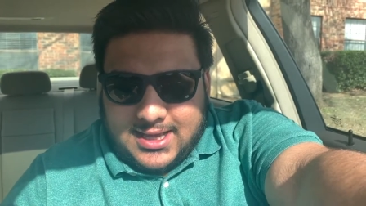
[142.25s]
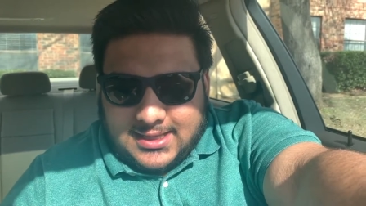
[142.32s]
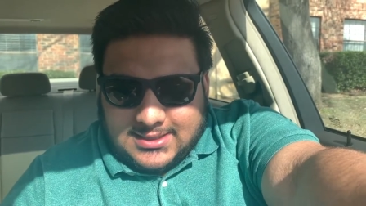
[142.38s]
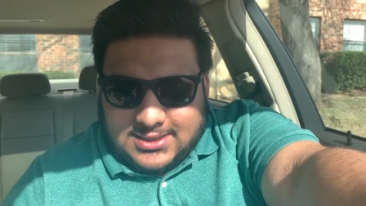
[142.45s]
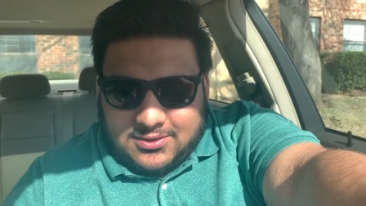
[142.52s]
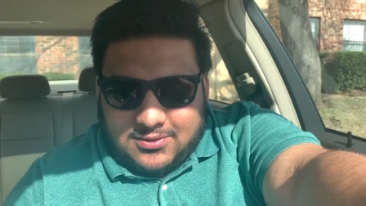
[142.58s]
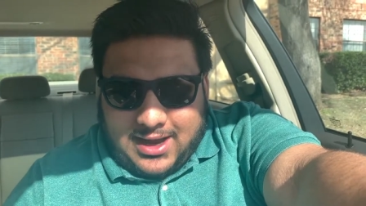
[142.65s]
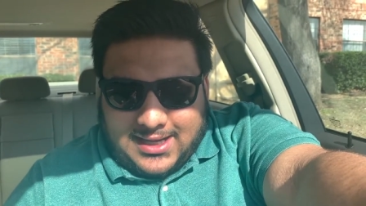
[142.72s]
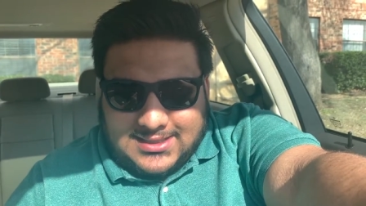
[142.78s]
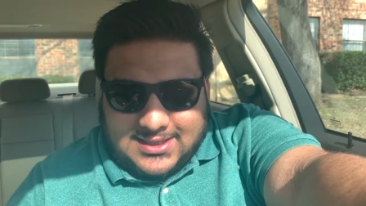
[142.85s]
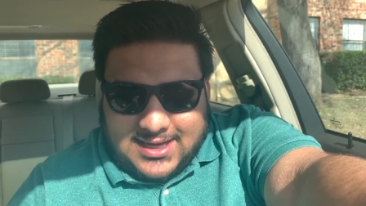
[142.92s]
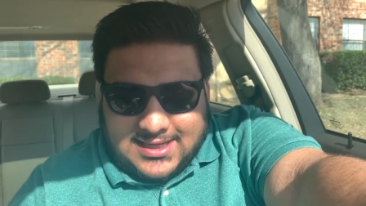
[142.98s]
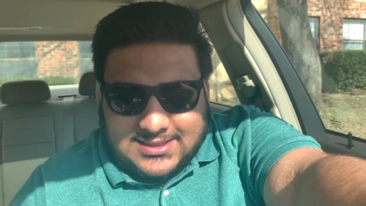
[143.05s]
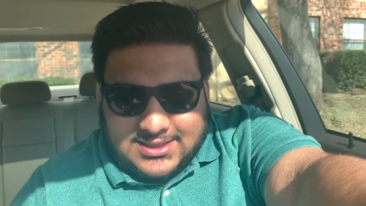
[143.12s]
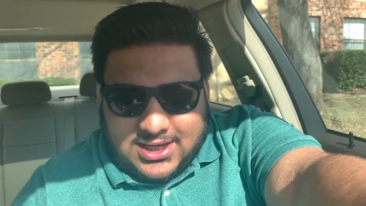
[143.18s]
so as you
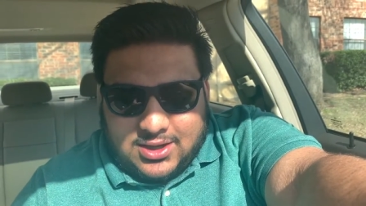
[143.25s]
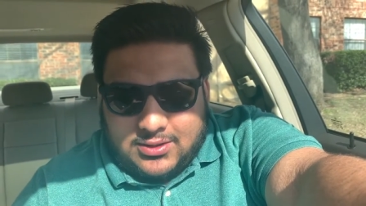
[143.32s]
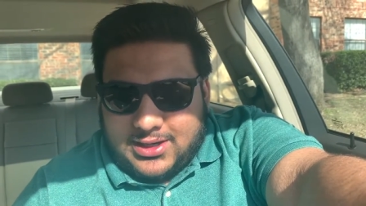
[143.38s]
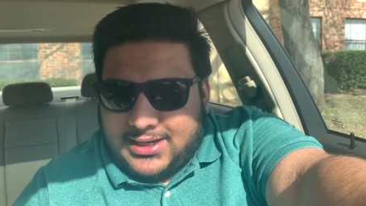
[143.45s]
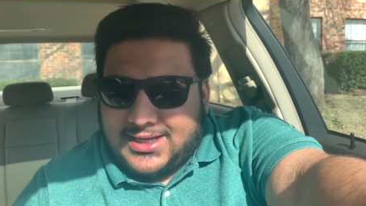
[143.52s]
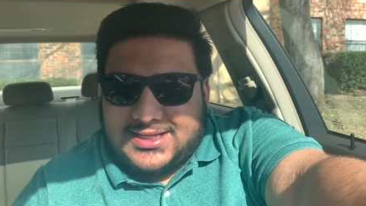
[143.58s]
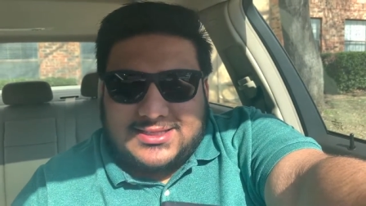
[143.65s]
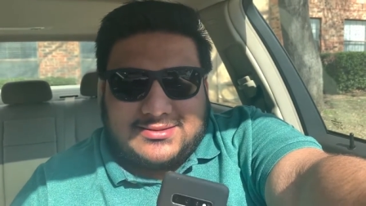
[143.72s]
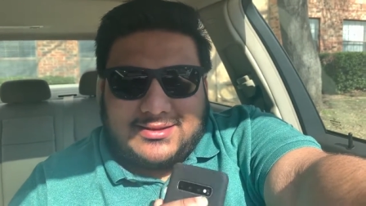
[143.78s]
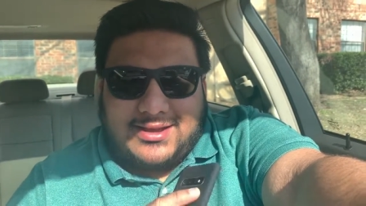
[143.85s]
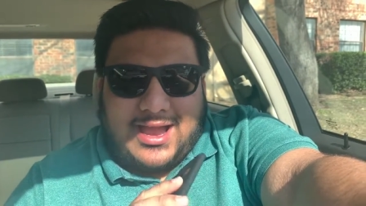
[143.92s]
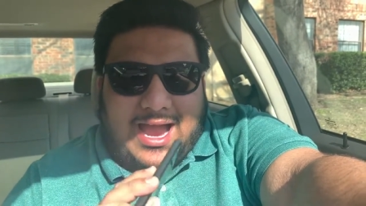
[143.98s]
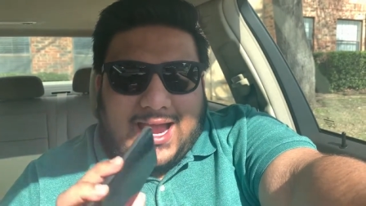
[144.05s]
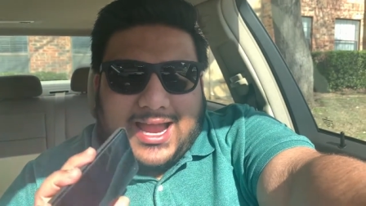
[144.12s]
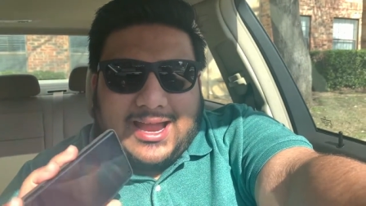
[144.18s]
guys know, it is,
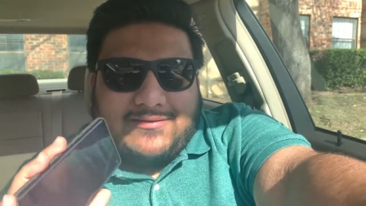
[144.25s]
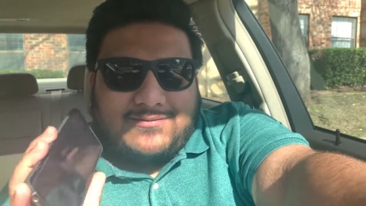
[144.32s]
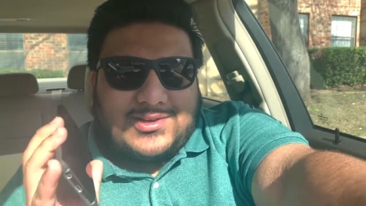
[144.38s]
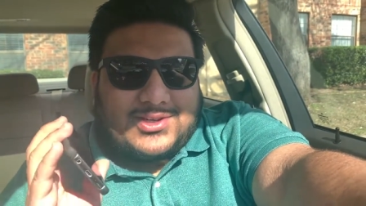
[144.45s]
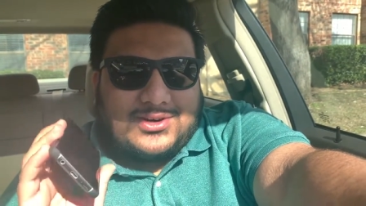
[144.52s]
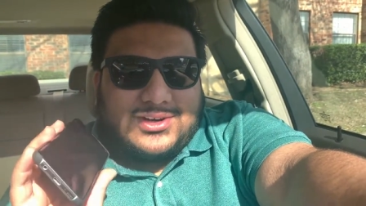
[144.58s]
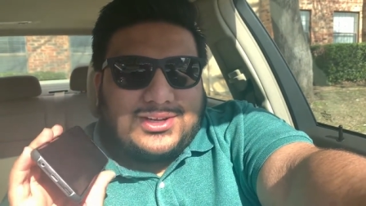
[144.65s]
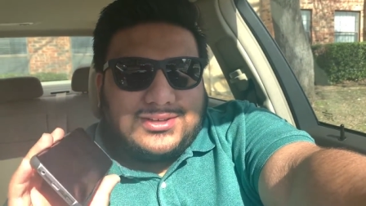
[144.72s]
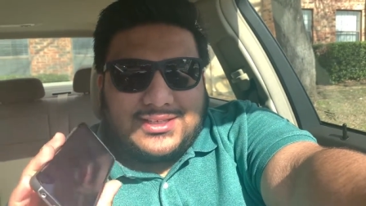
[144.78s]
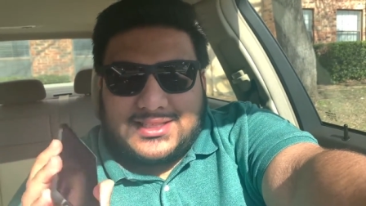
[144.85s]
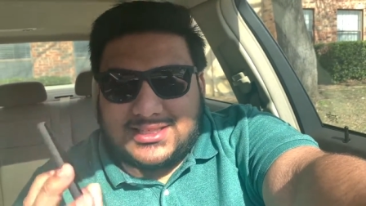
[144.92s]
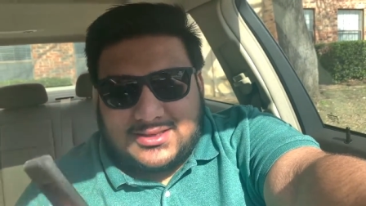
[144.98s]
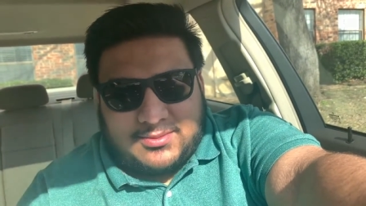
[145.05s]
I have started using this